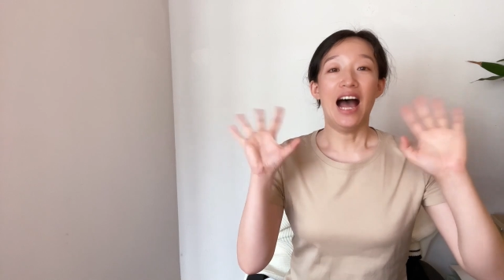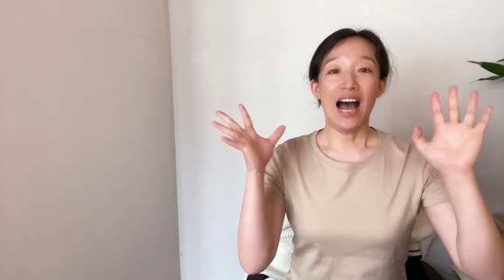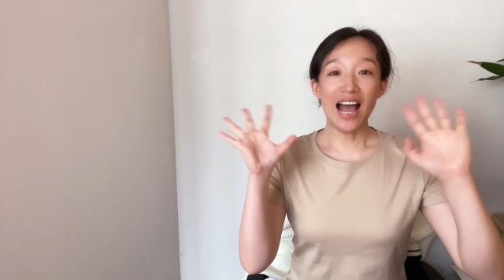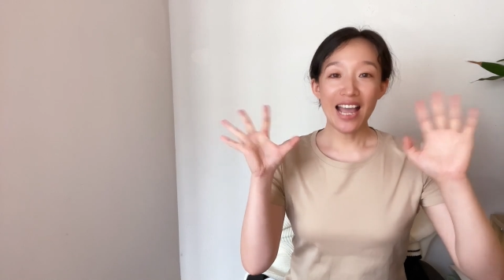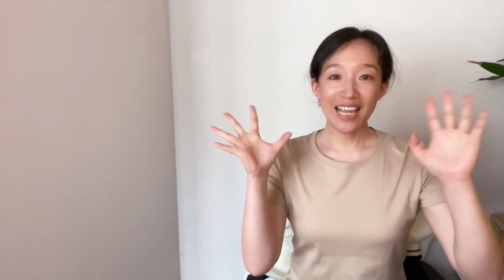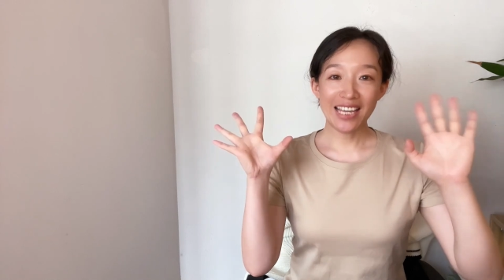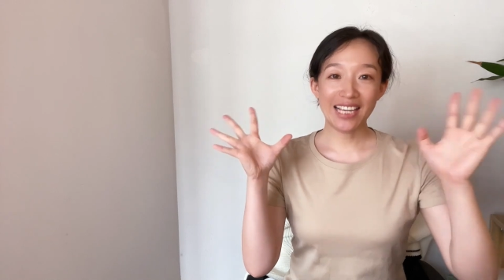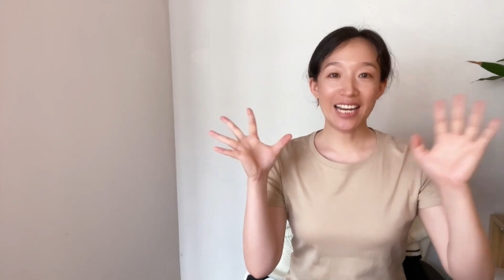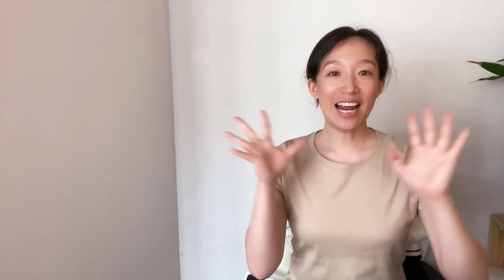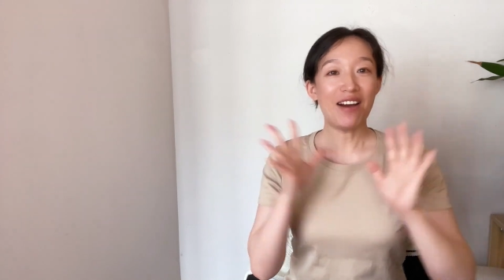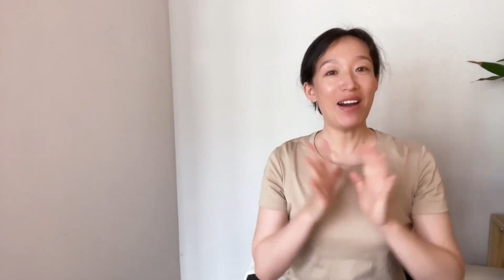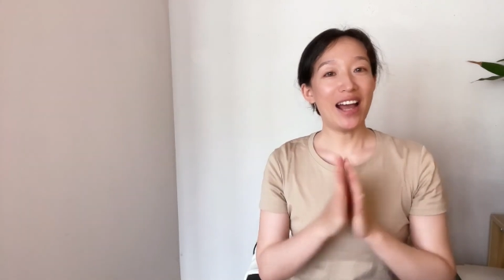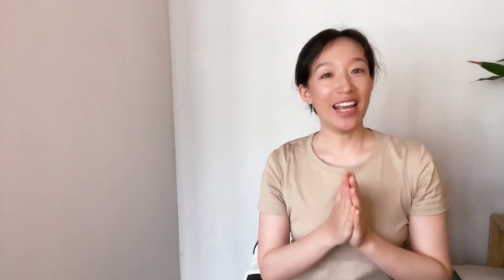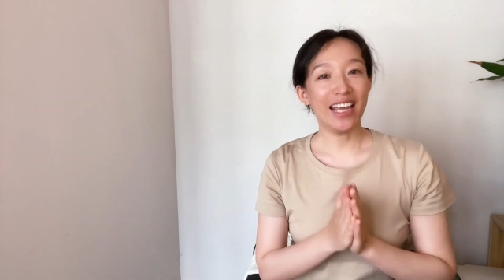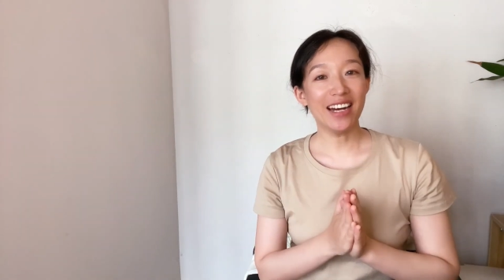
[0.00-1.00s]
Hi,
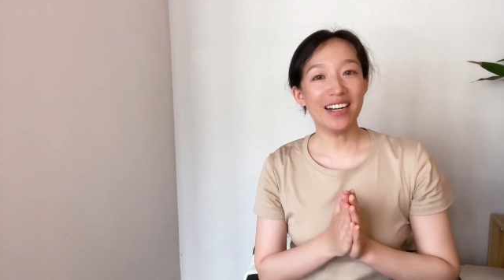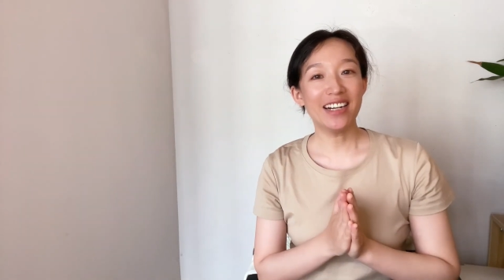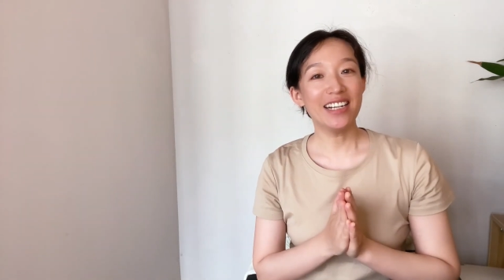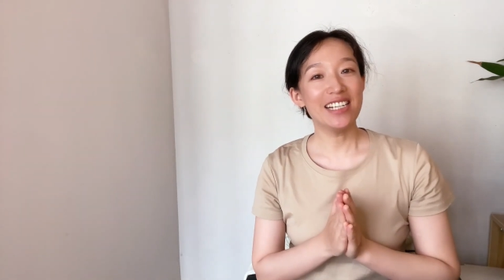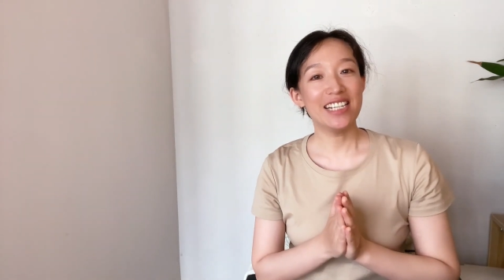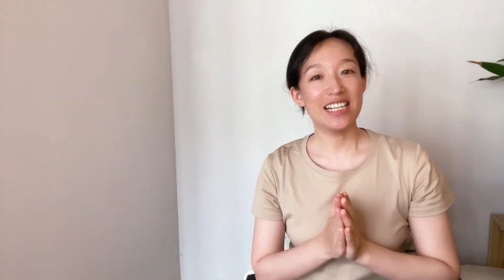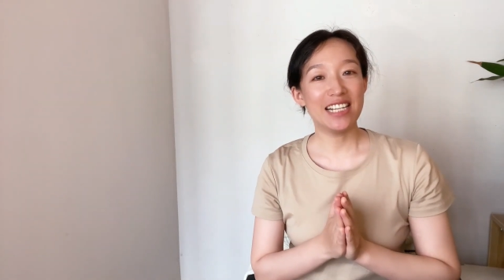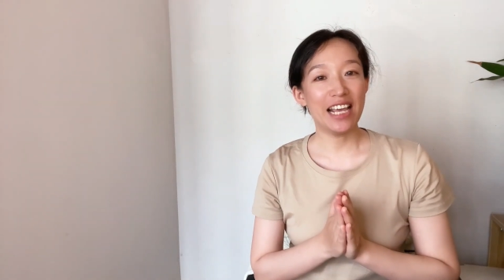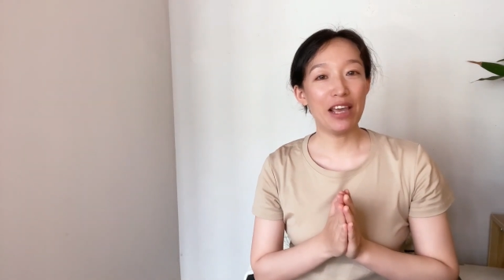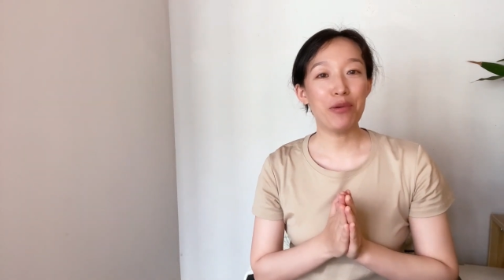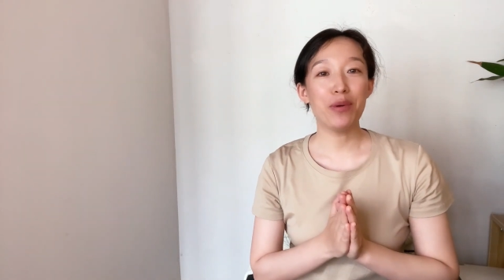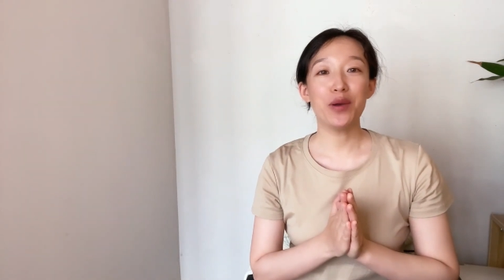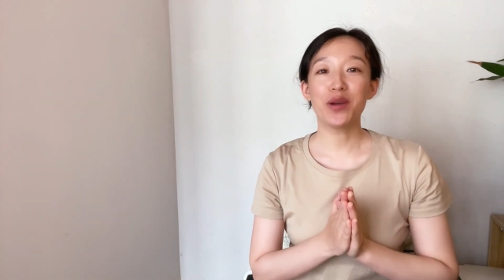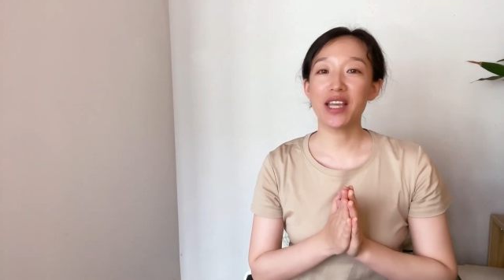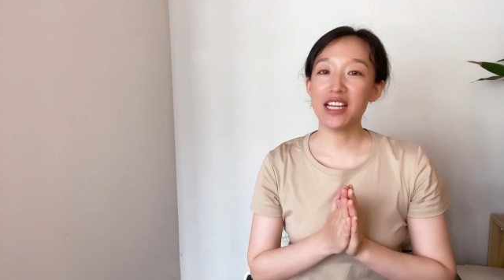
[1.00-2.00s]
Clara here. Today
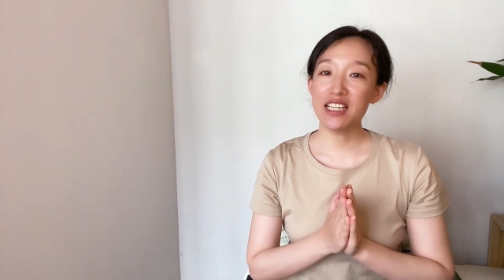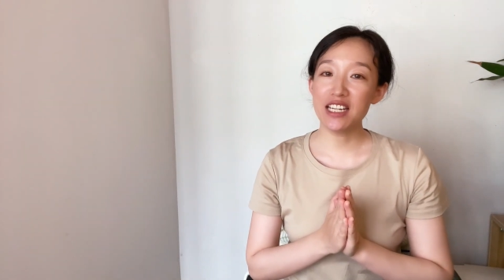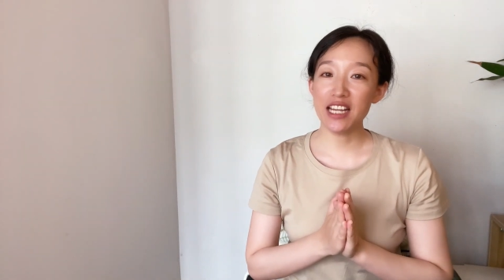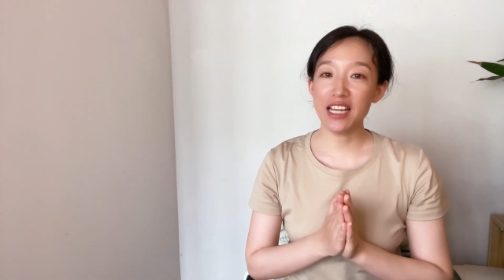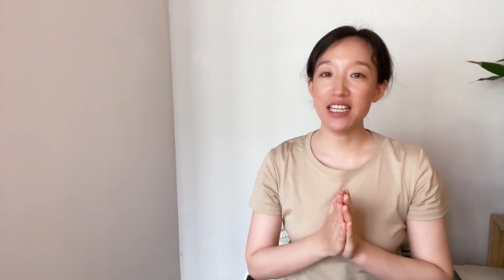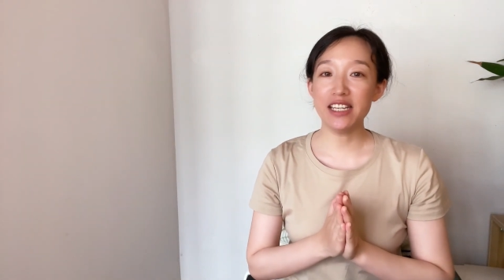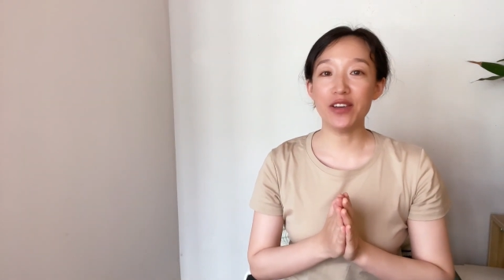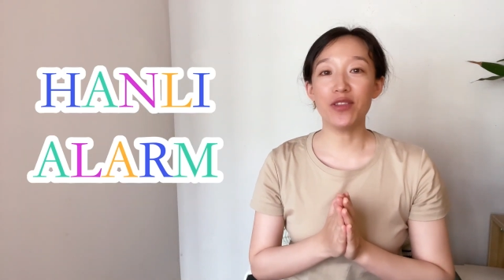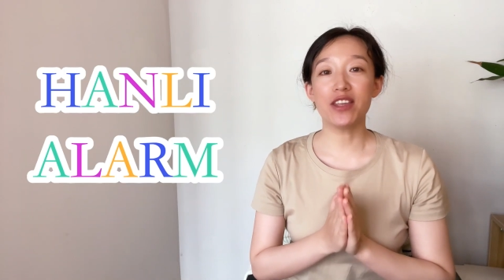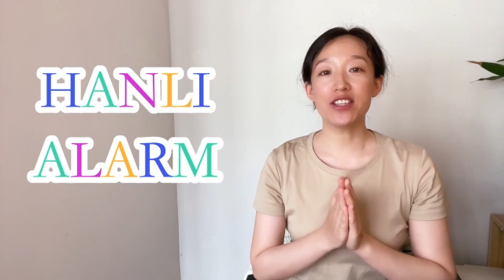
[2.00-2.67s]
we'll continue